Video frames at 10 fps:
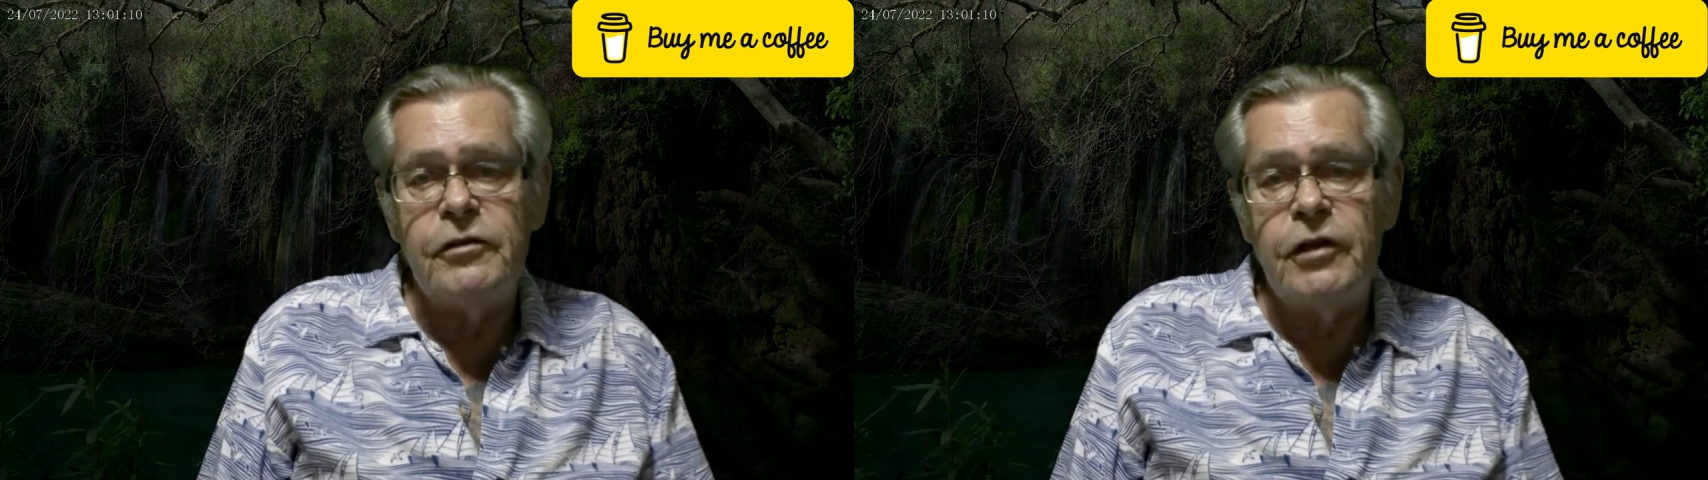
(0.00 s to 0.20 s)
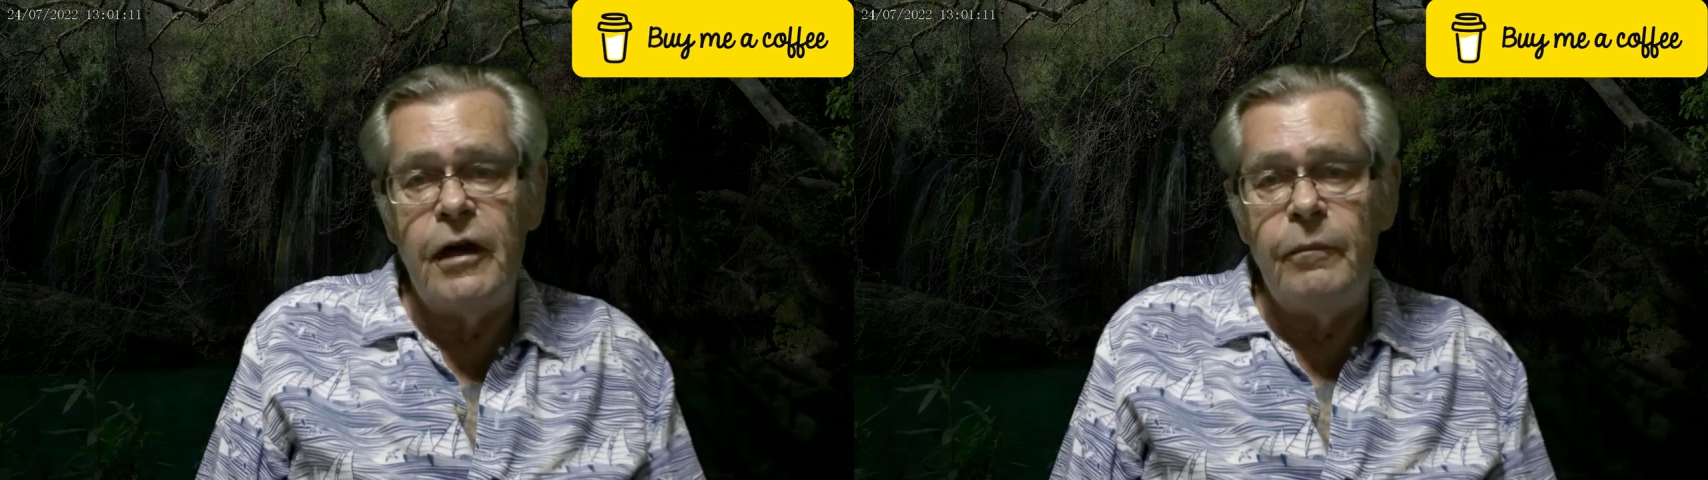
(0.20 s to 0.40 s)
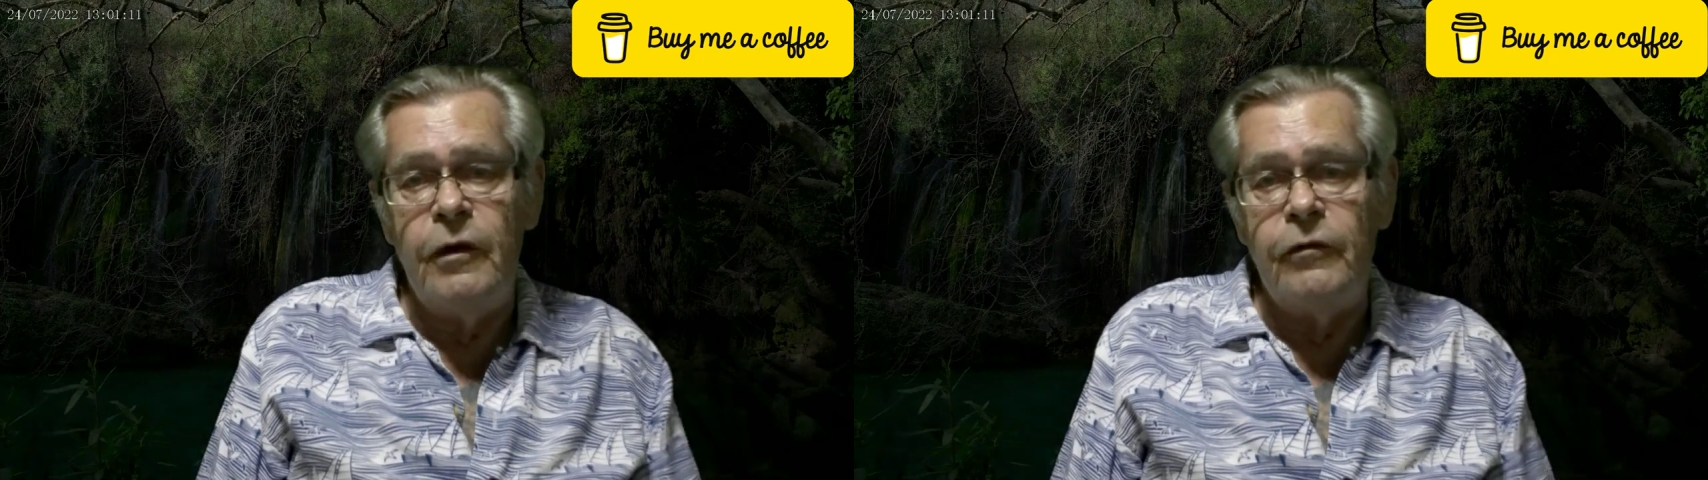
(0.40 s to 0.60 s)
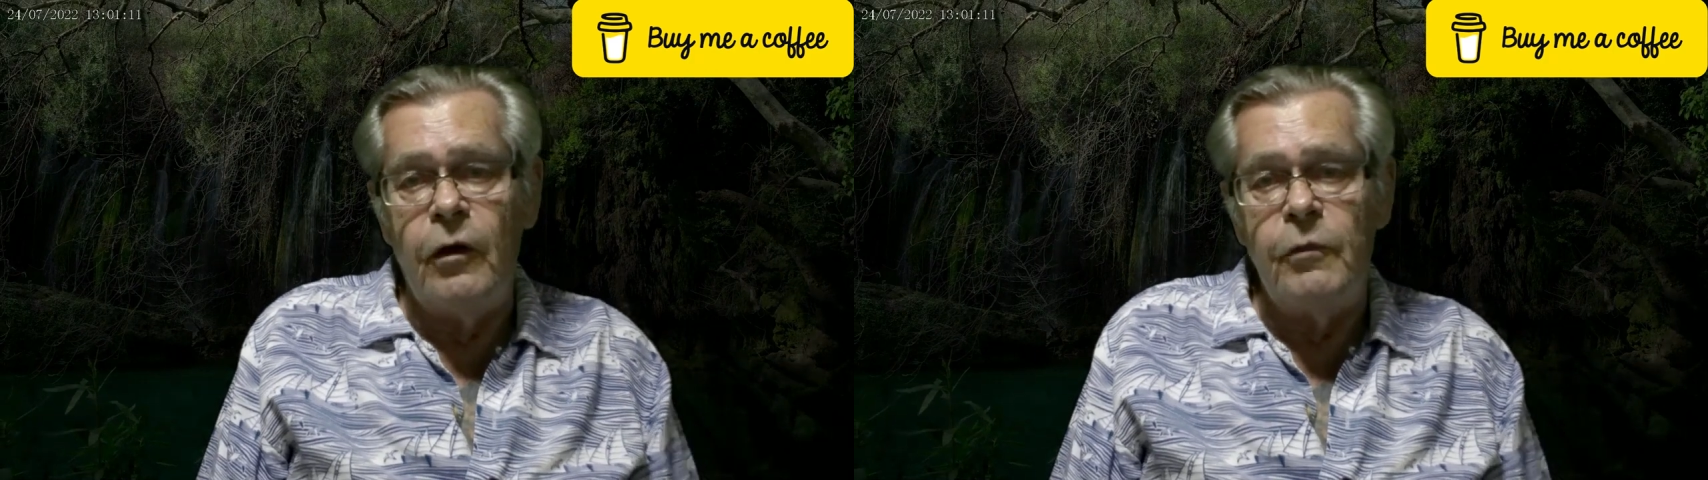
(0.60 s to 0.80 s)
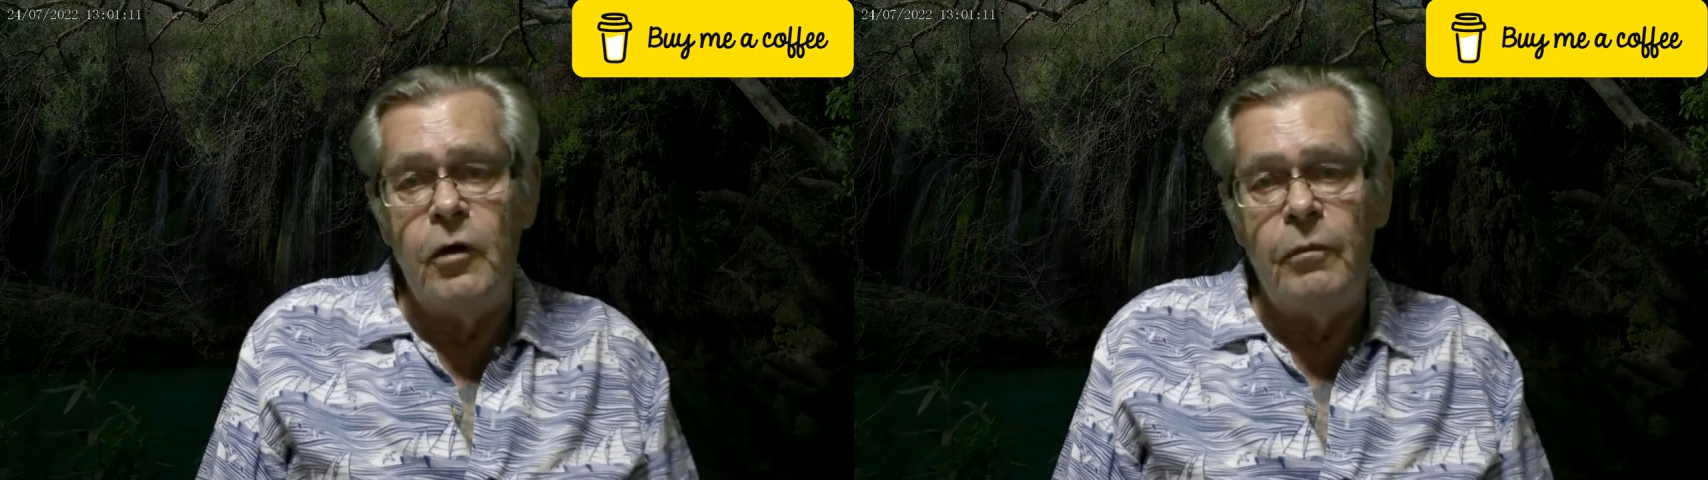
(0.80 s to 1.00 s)
statement
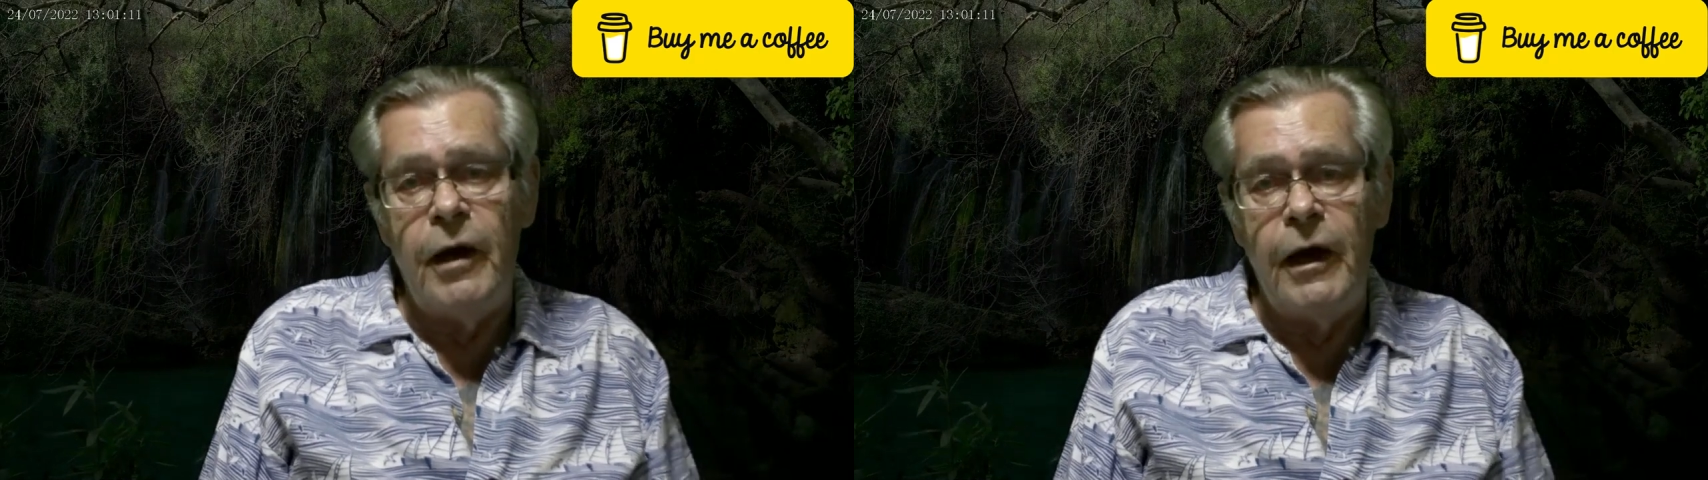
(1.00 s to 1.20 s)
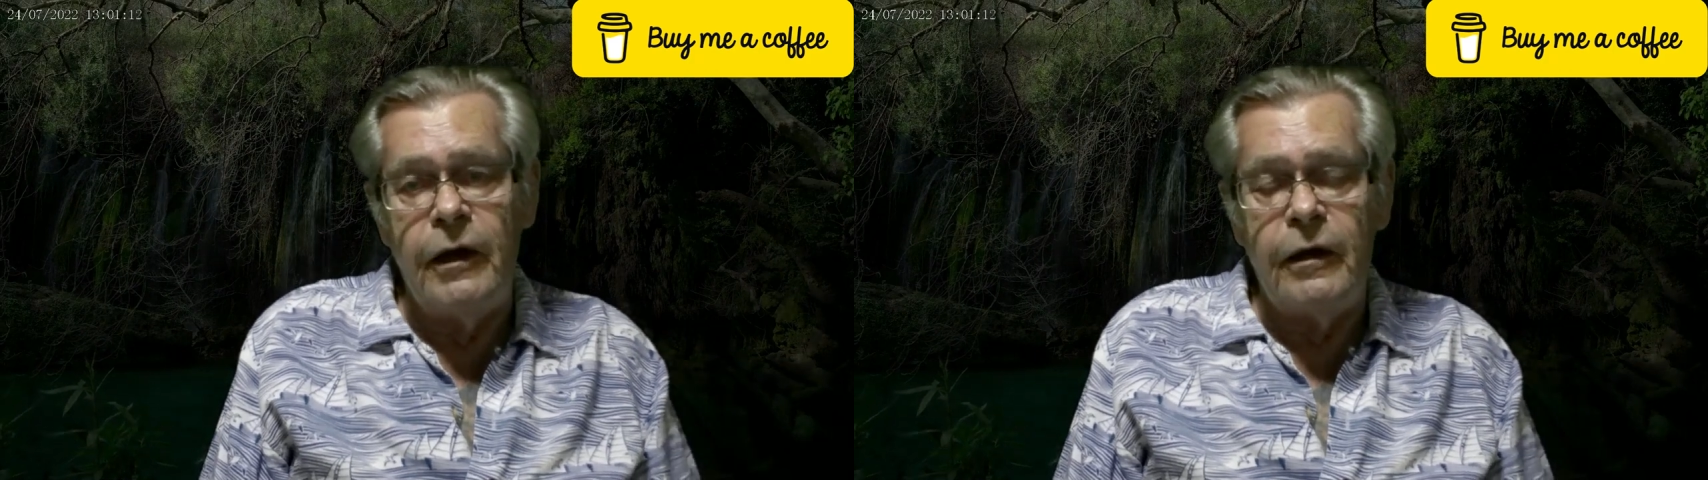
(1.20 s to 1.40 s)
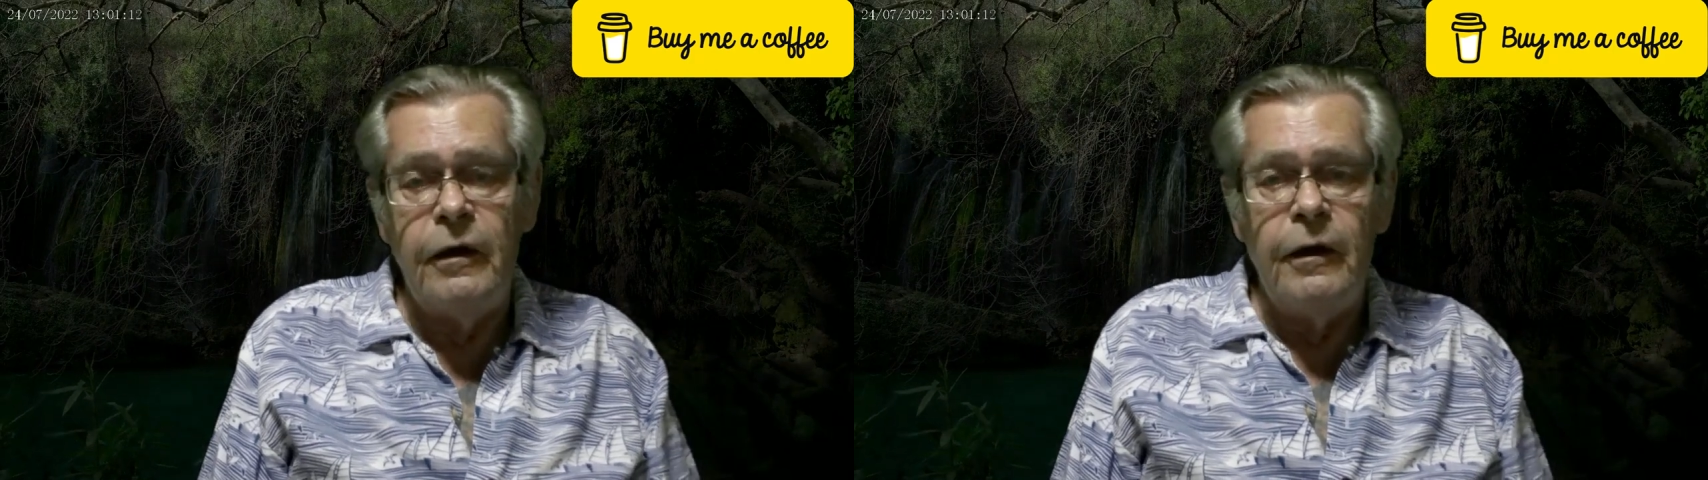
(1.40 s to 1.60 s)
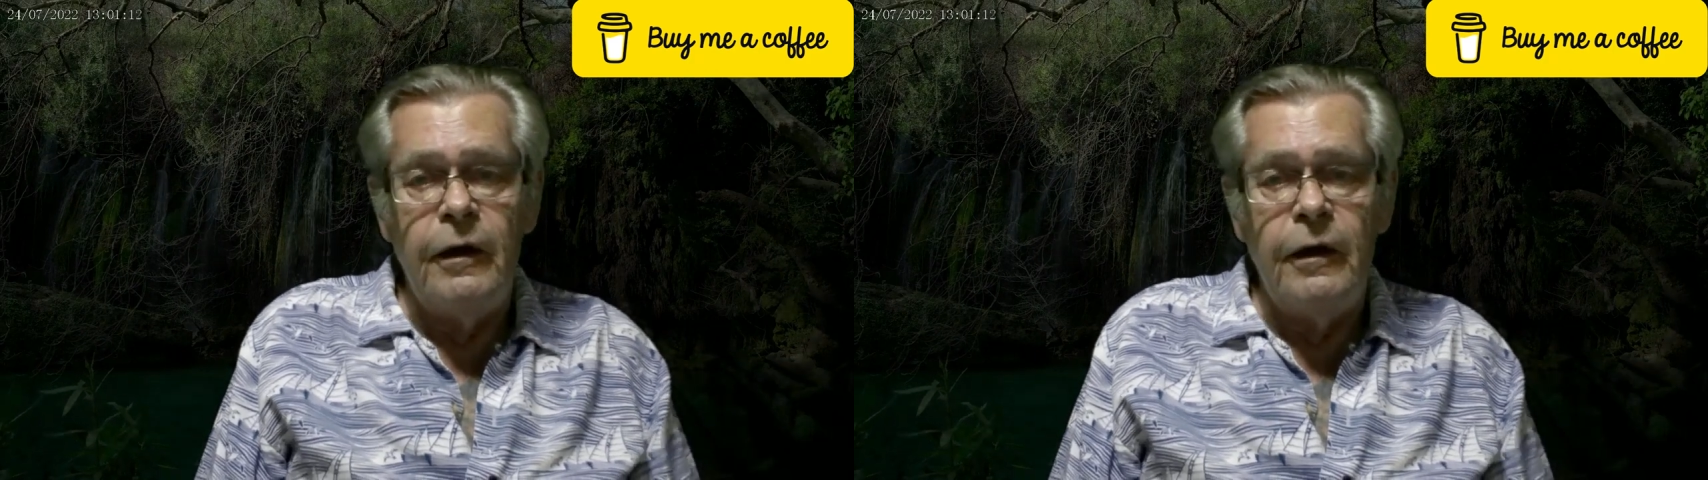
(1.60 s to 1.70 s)
from your bank.